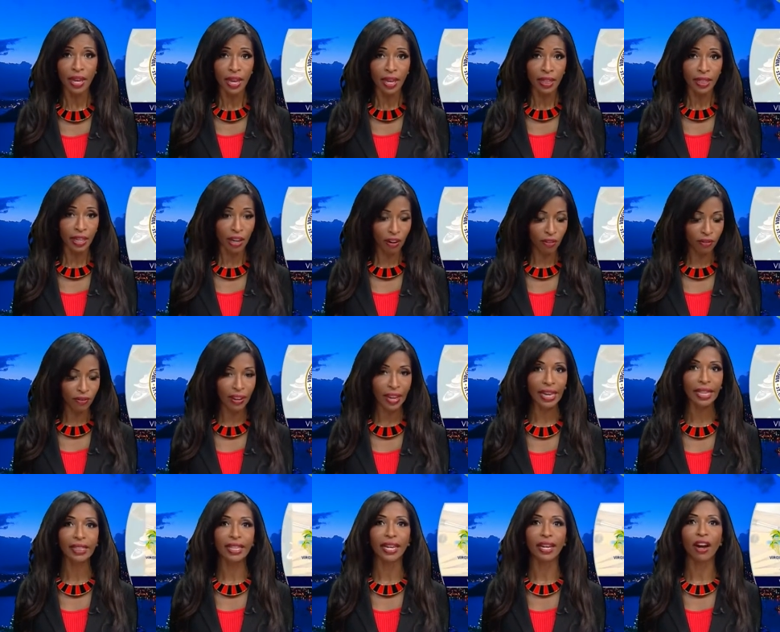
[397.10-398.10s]
The
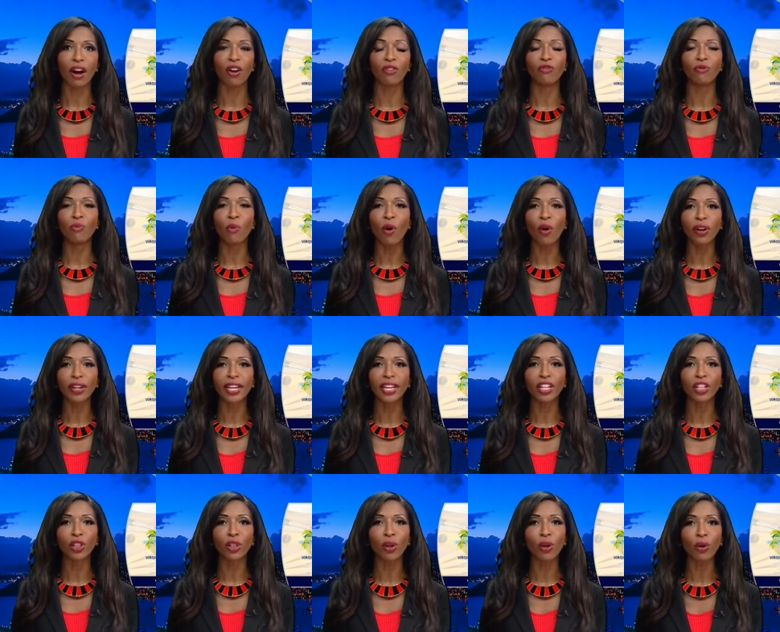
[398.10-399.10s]
unveiling of Morning
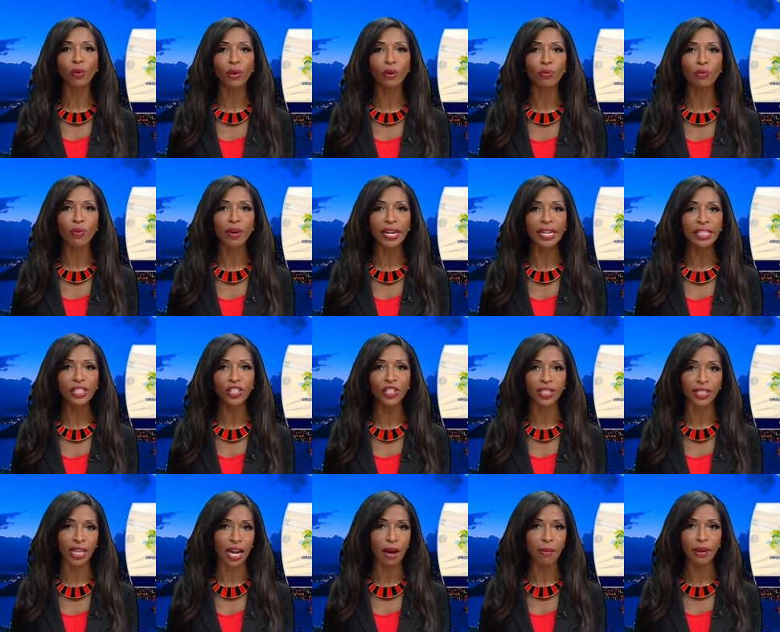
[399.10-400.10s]
Glory Ridge
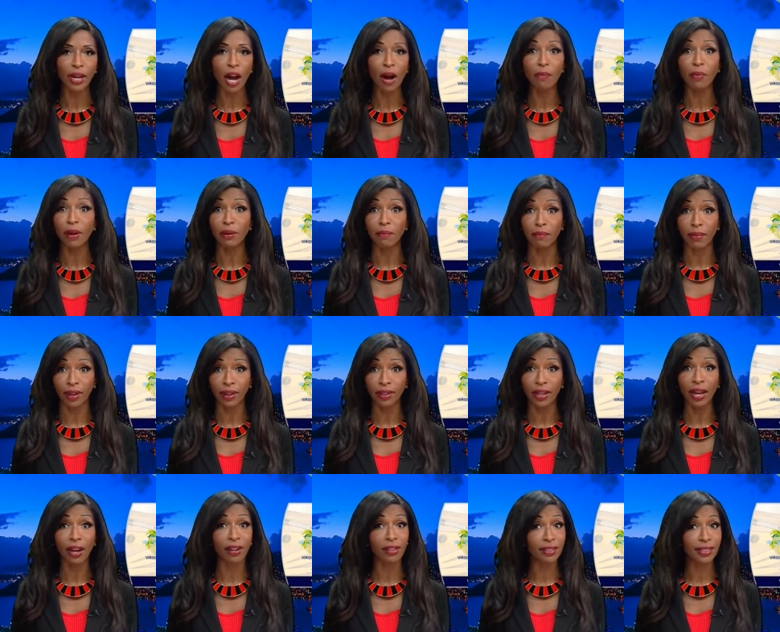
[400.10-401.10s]
is coming up on
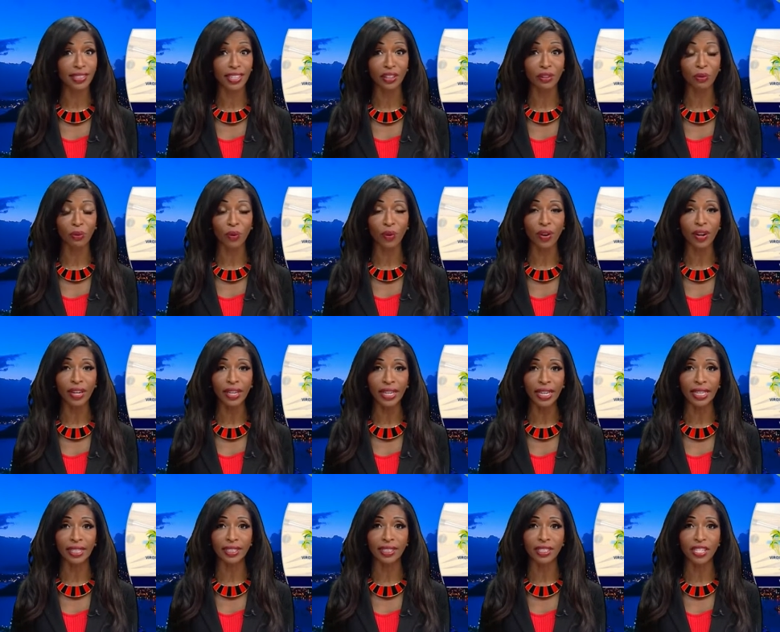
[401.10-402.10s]
Monday on St. Croix.
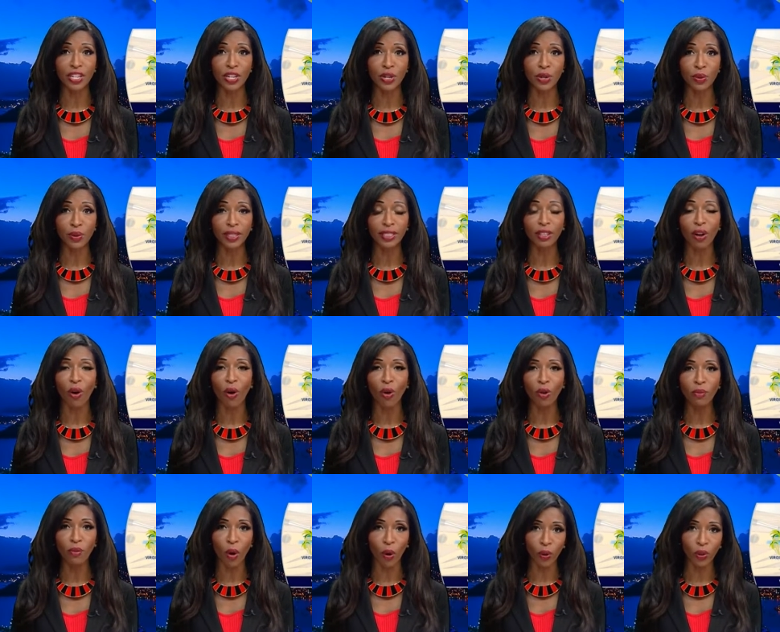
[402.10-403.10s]
It's the newest
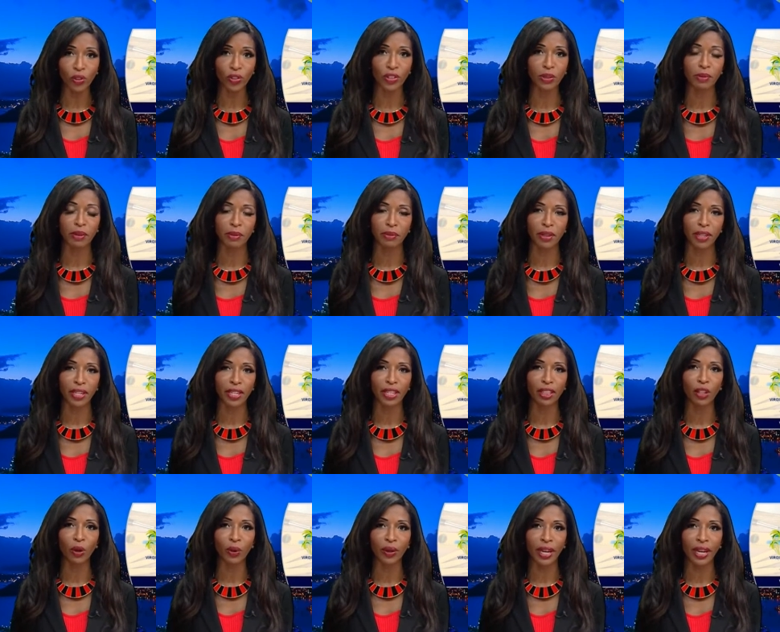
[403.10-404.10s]
home ownership community
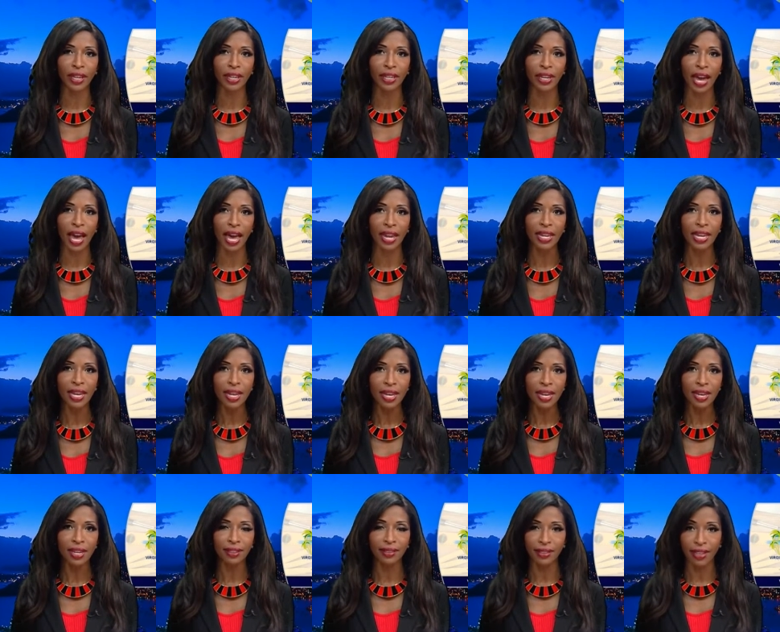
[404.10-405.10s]
located at
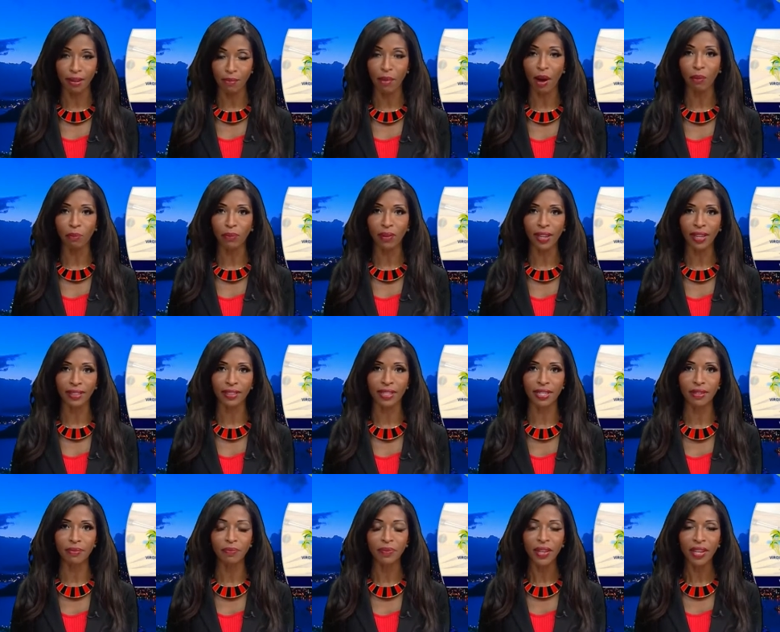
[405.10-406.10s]
Estate Mount
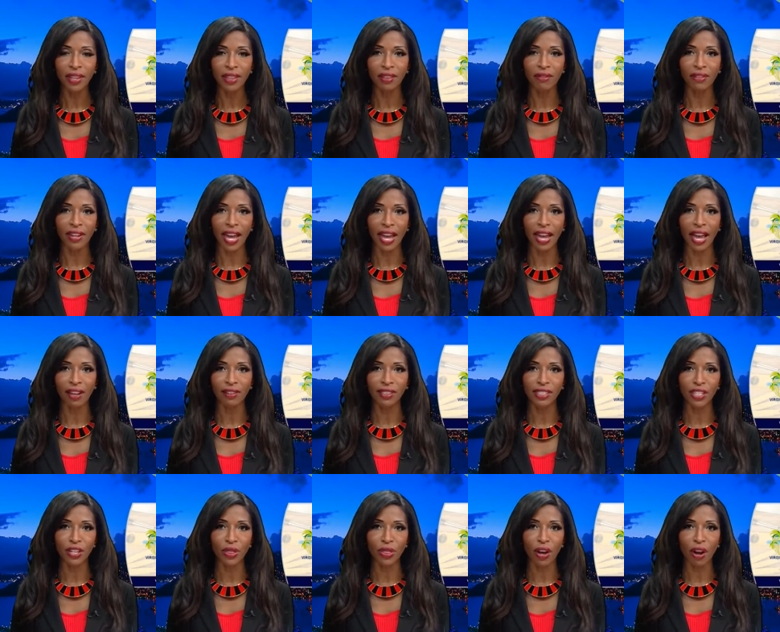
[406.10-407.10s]
Pleasant. The VI
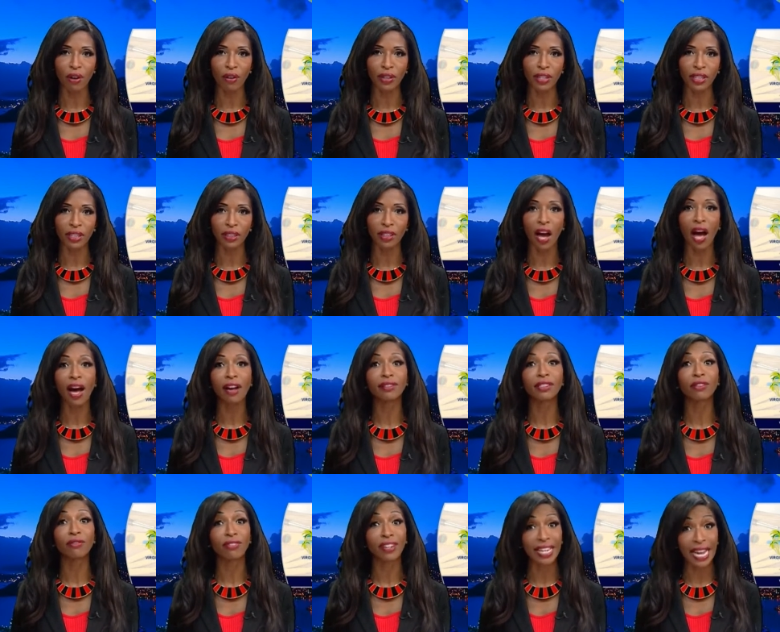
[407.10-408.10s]
Housing Authority, the
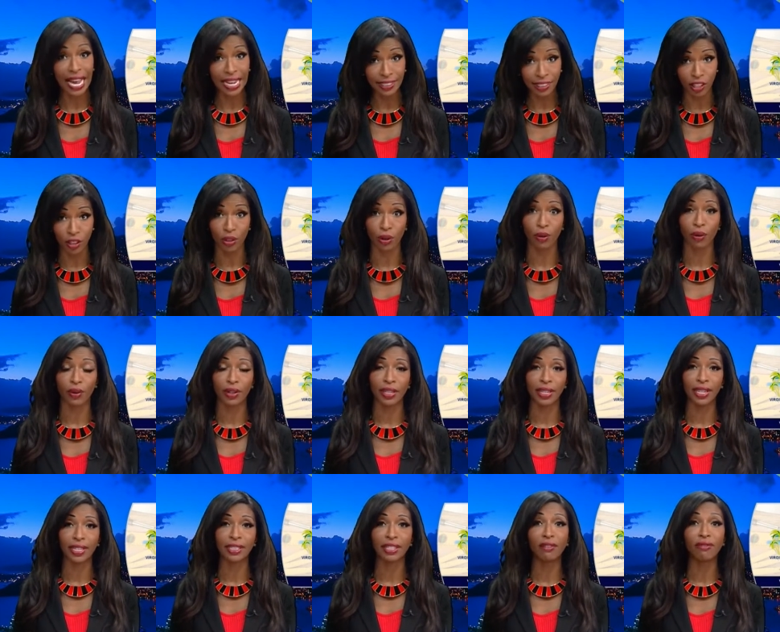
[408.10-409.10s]
Housing Finance Authority,
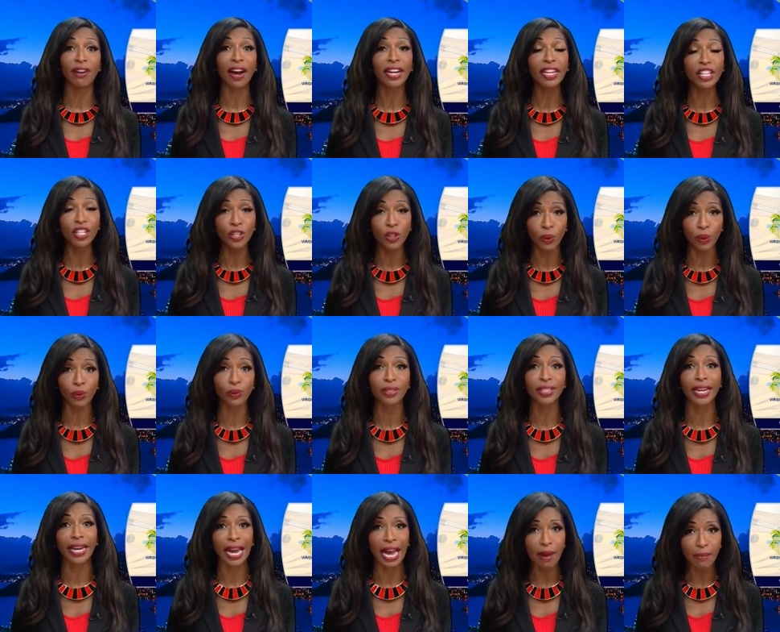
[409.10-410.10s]
is inviting you to
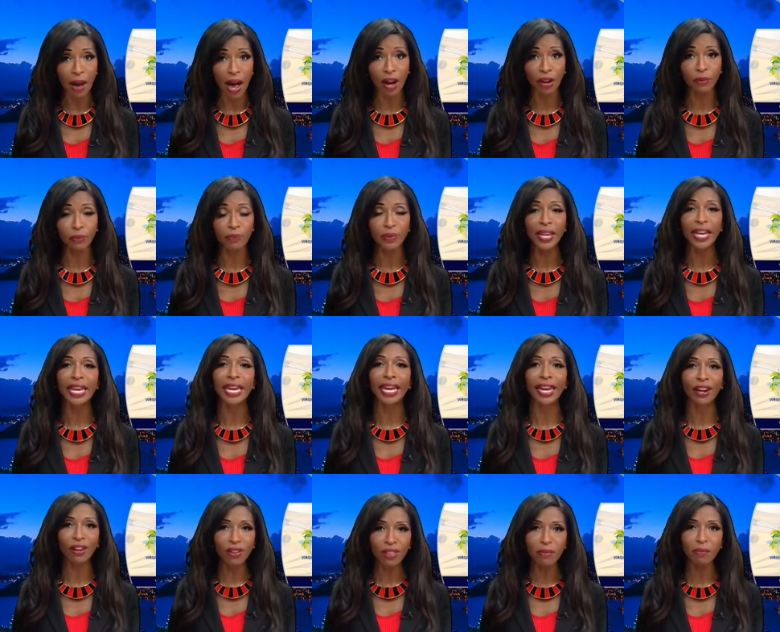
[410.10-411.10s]
come out,
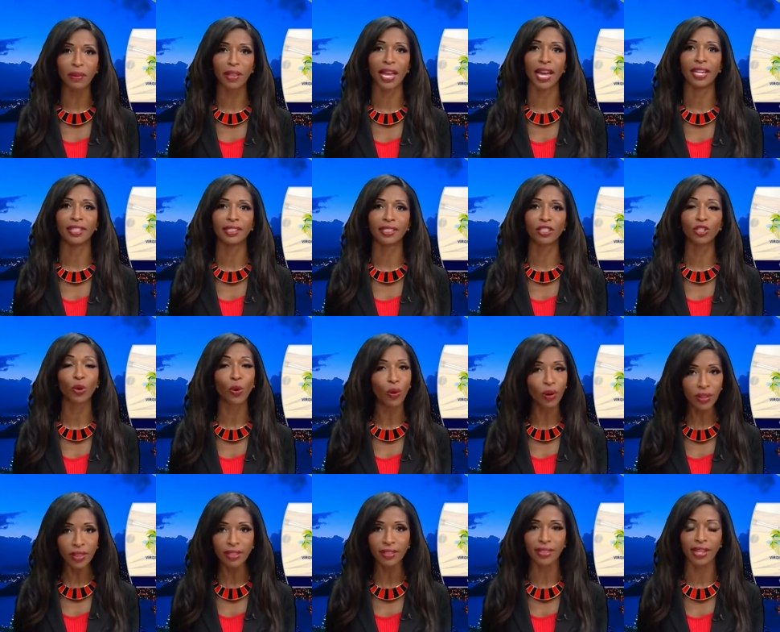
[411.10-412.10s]
hear the plans,
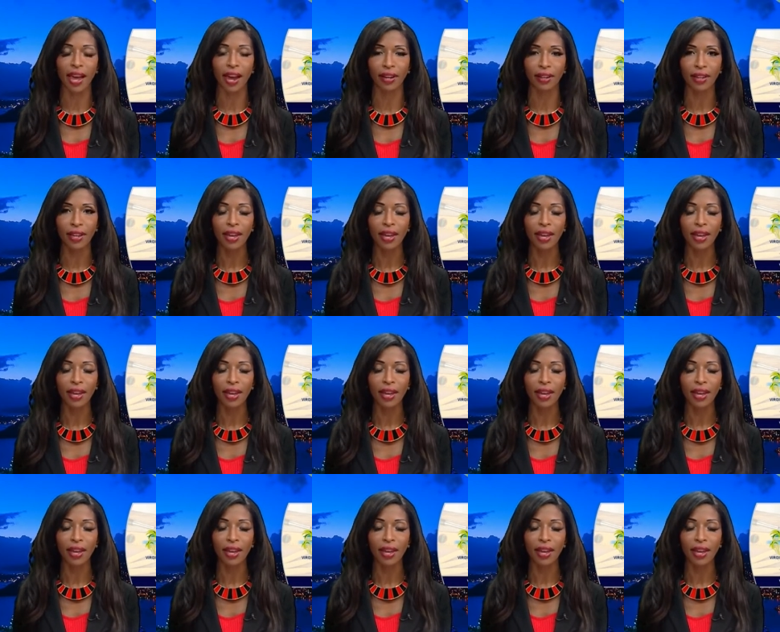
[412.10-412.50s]
tour the site,